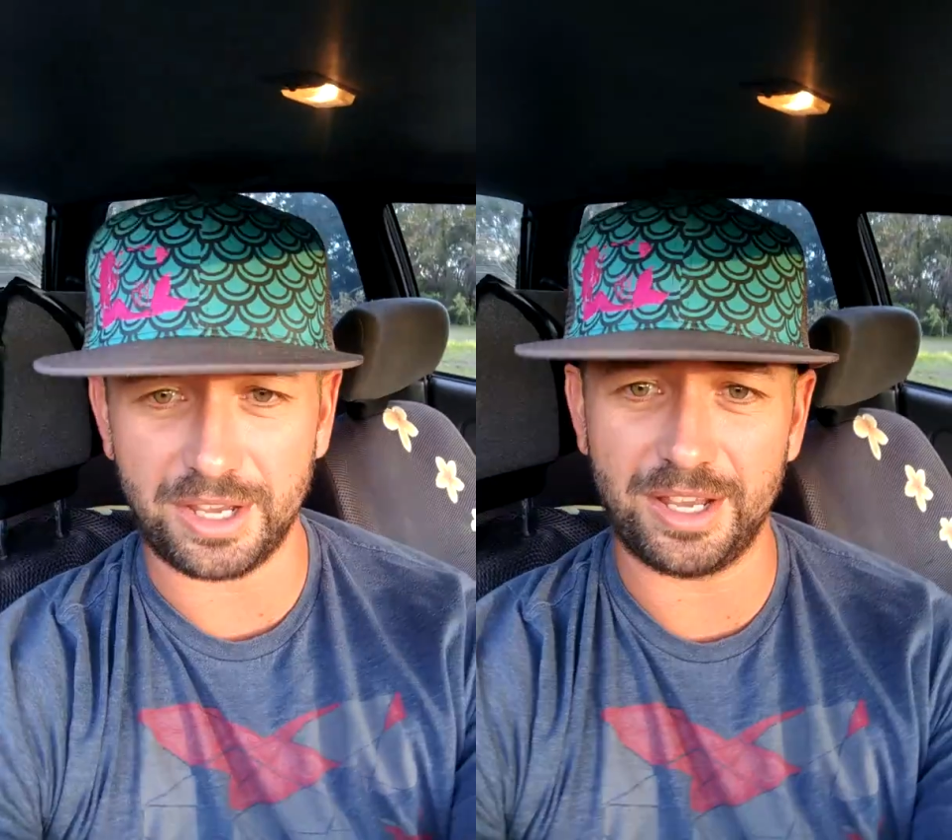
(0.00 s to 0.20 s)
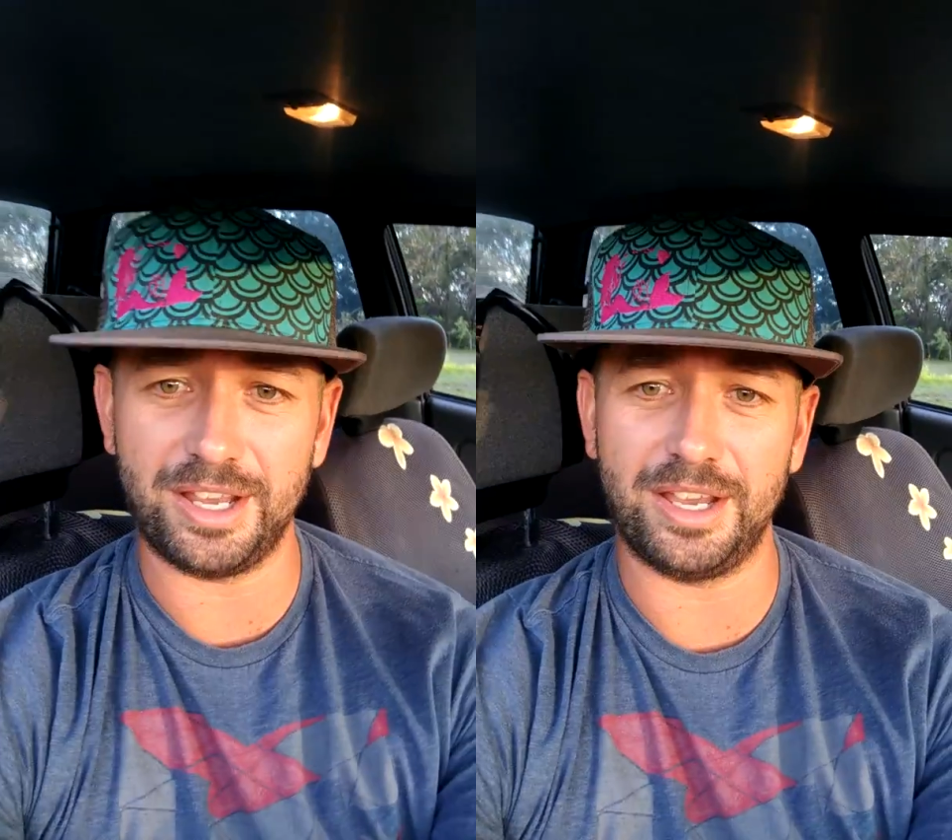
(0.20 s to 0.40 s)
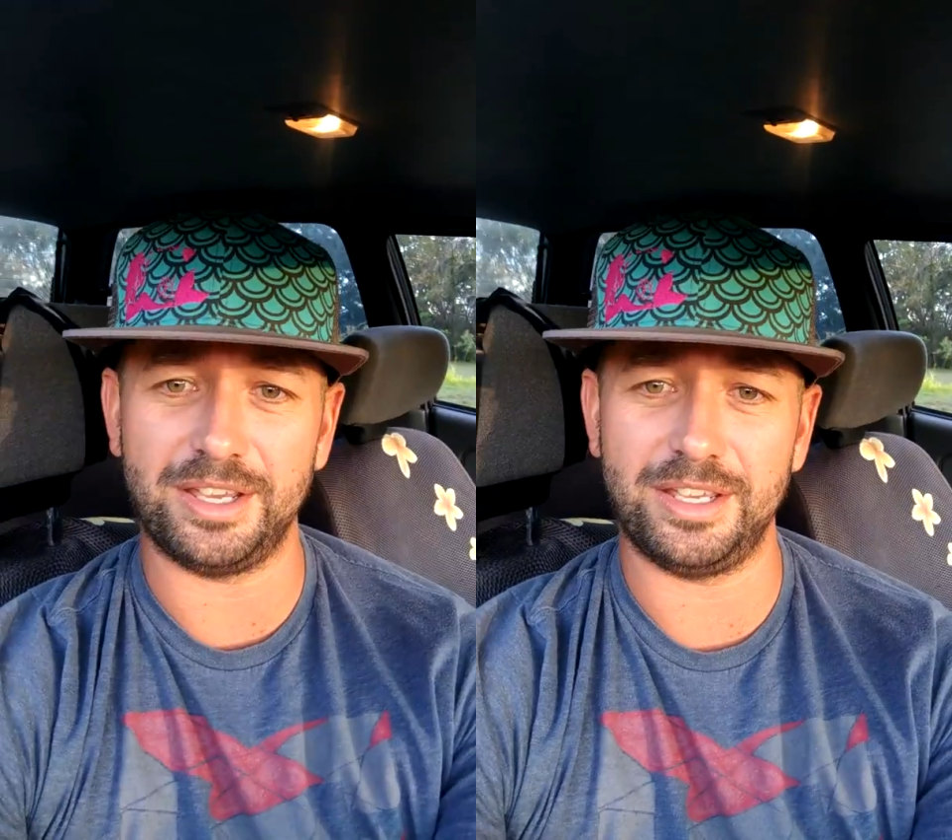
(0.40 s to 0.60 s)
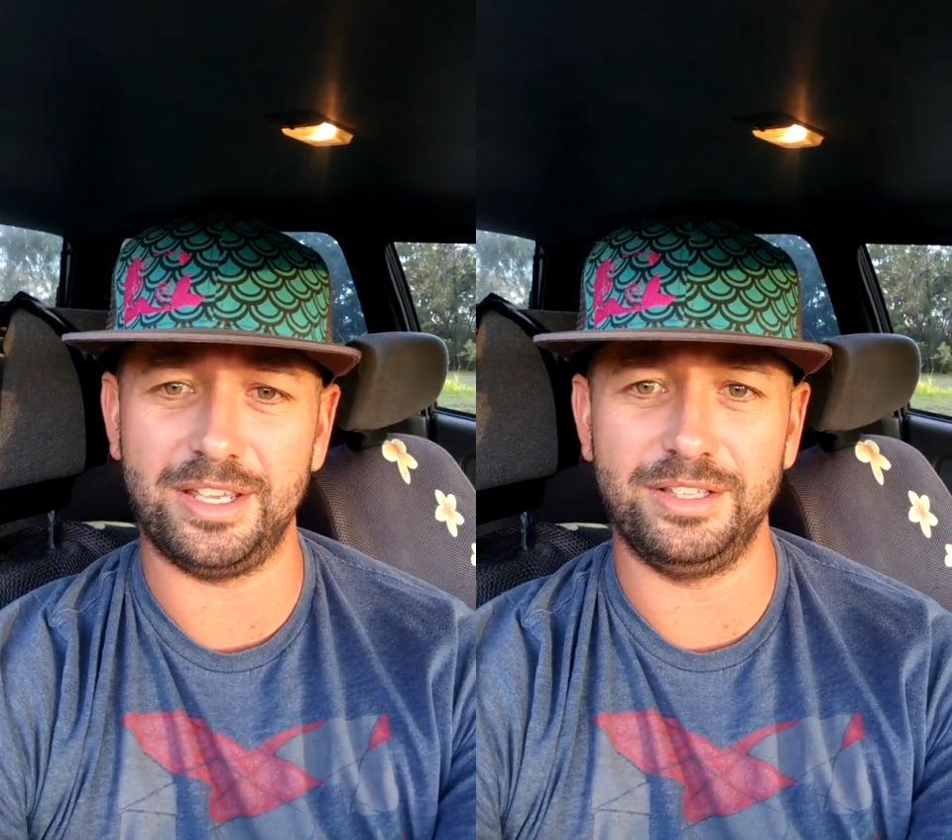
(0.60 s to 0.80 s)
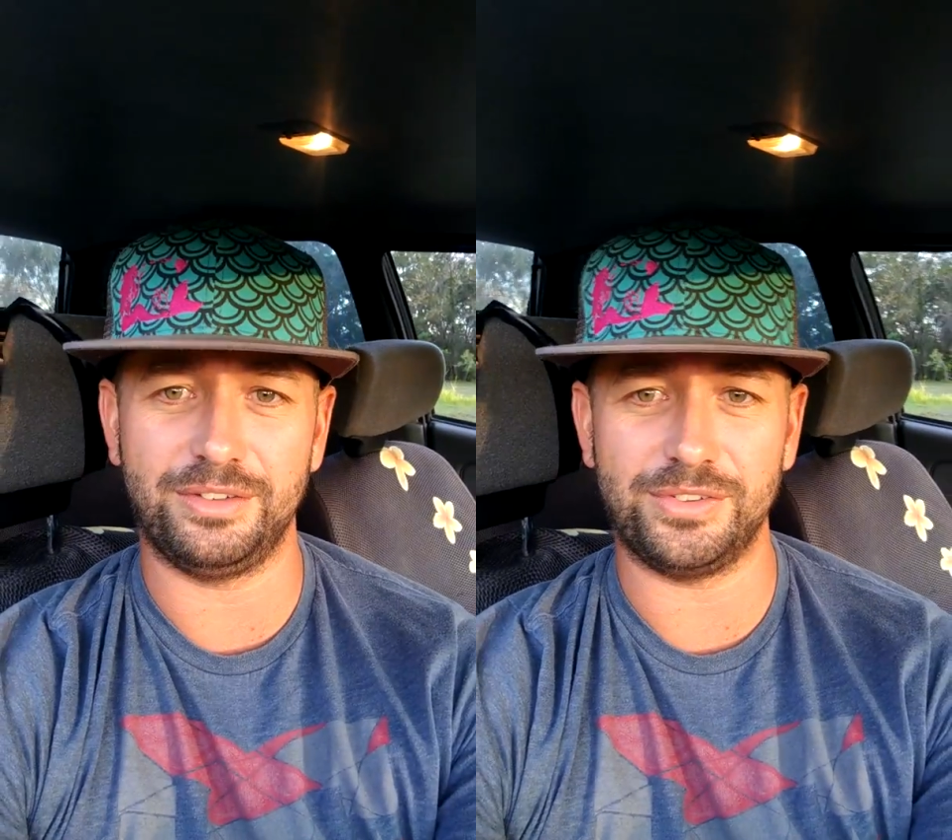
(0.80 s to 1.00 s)
and
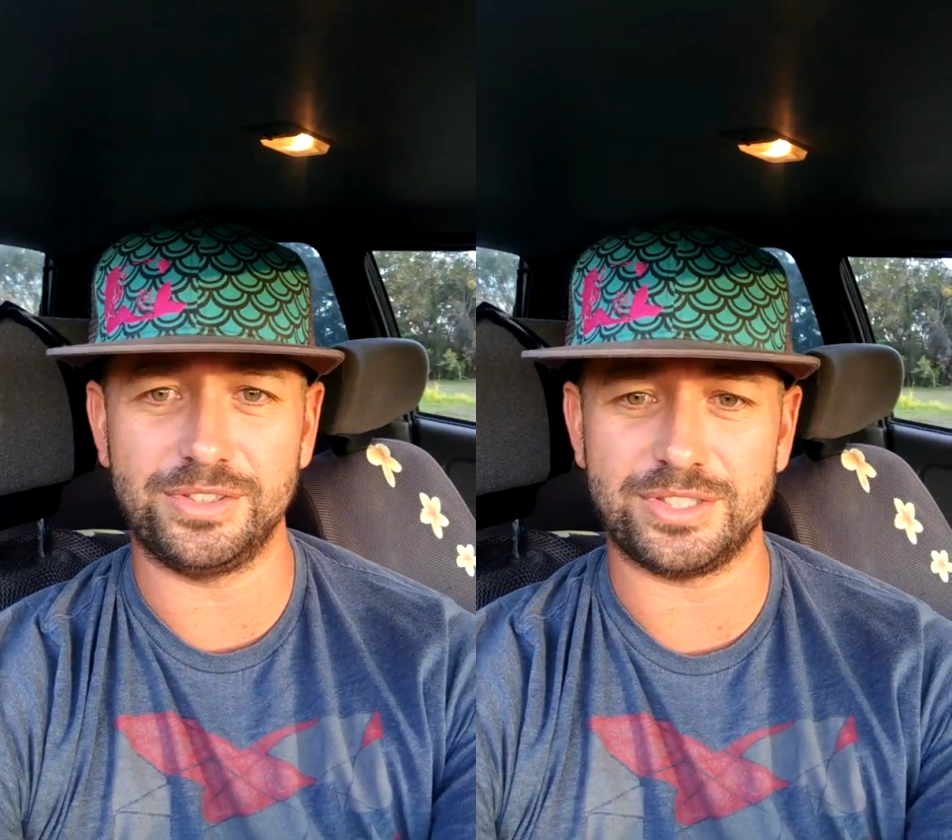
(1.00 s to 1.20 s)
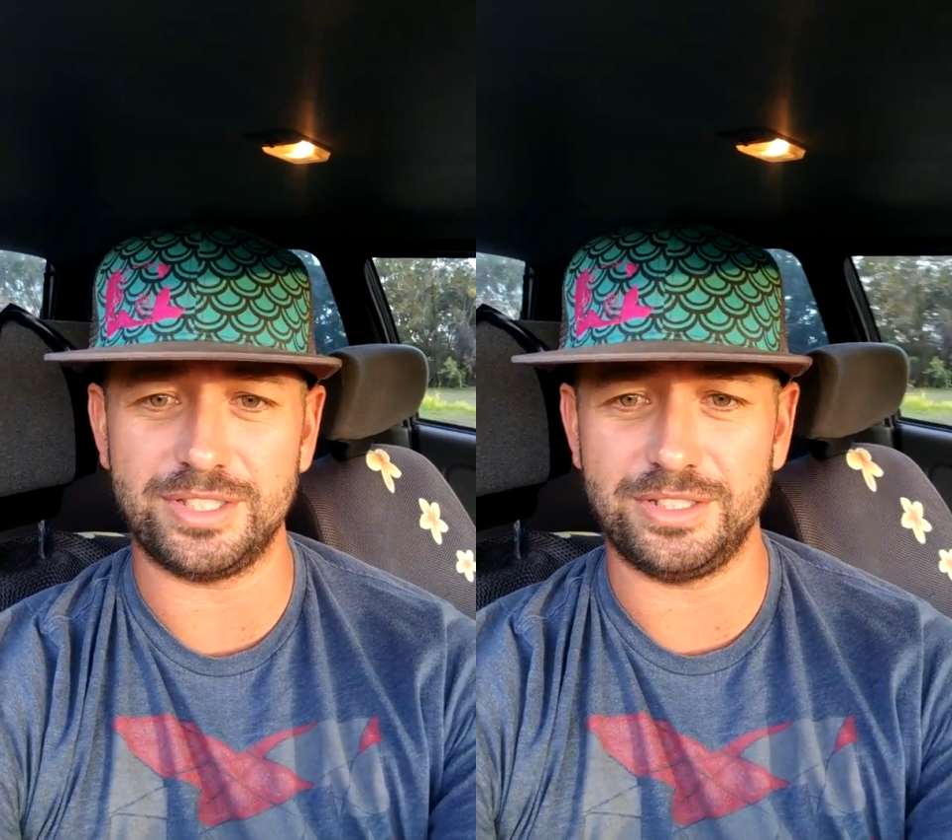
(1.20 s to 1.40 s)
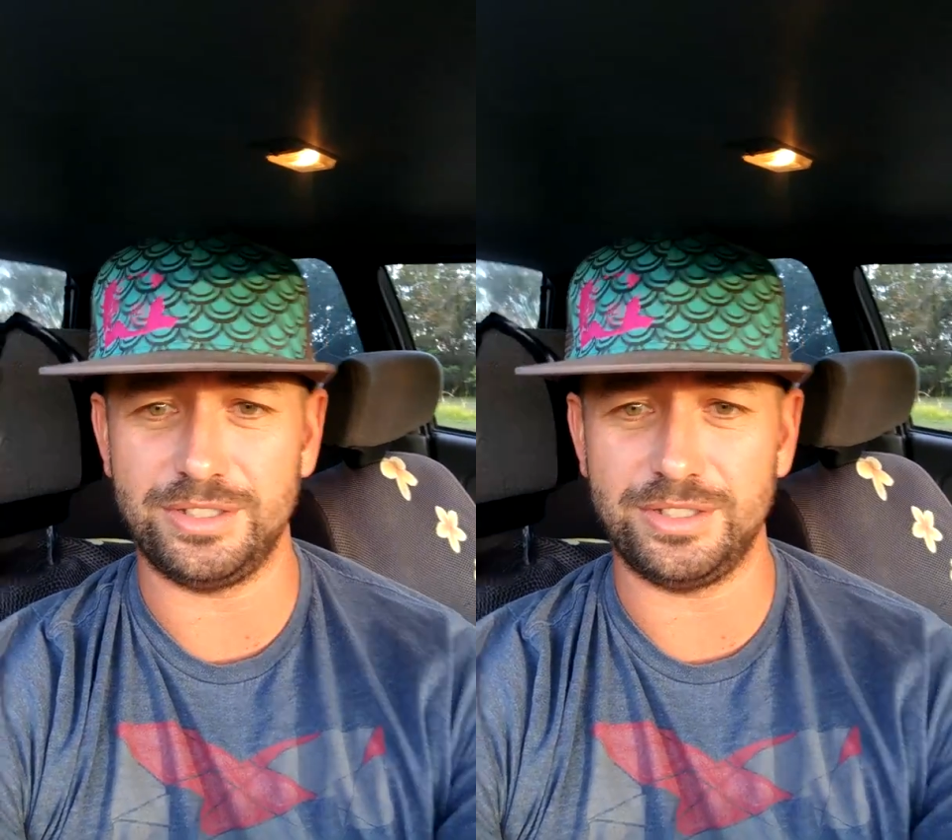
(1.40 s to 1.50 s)
I look forward to seeing